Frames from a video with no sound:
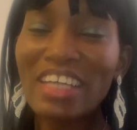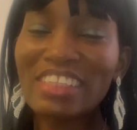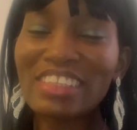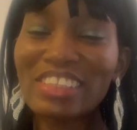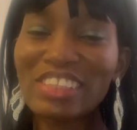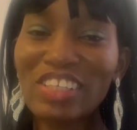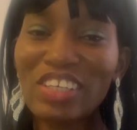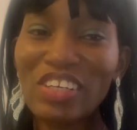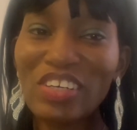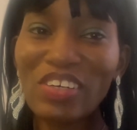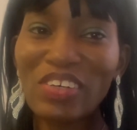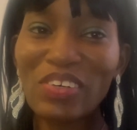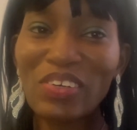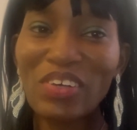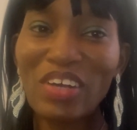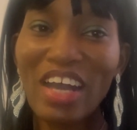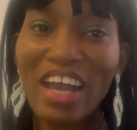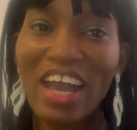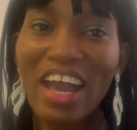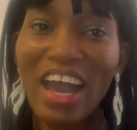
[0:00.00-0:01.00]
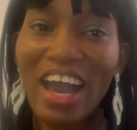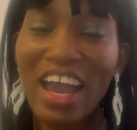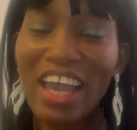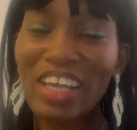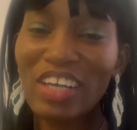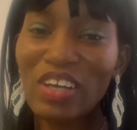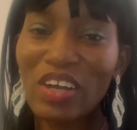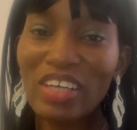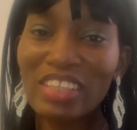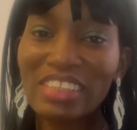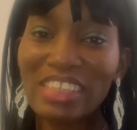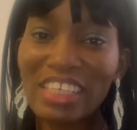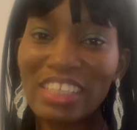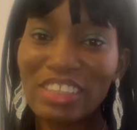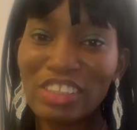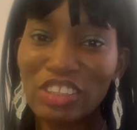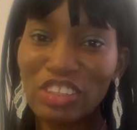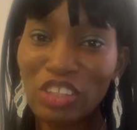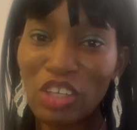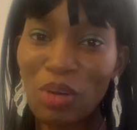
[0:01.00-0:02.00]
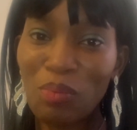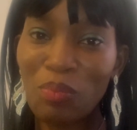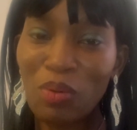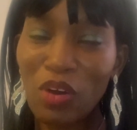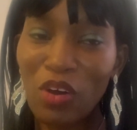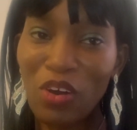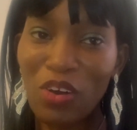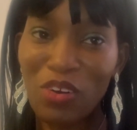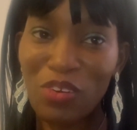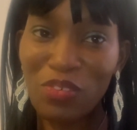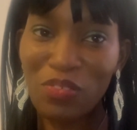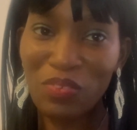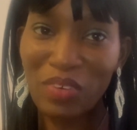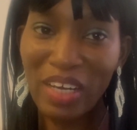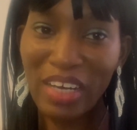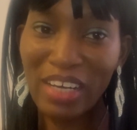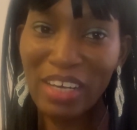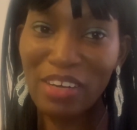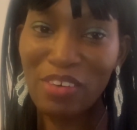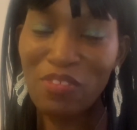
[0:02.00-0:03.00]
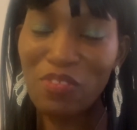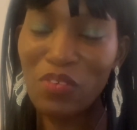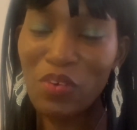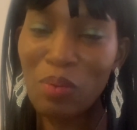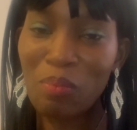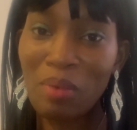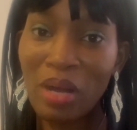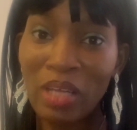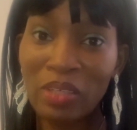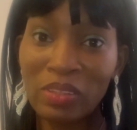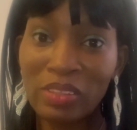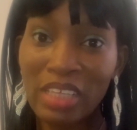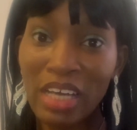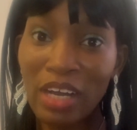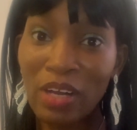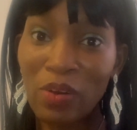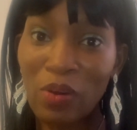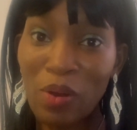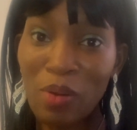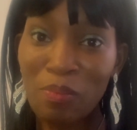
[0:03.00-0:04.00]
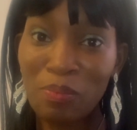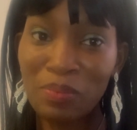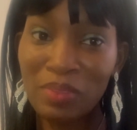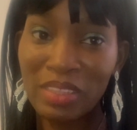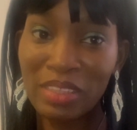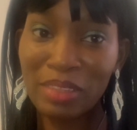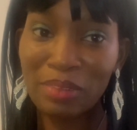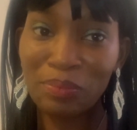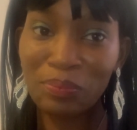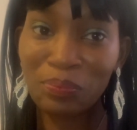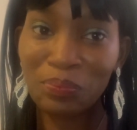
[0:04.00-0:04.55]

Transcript: So I got a job offer from another company,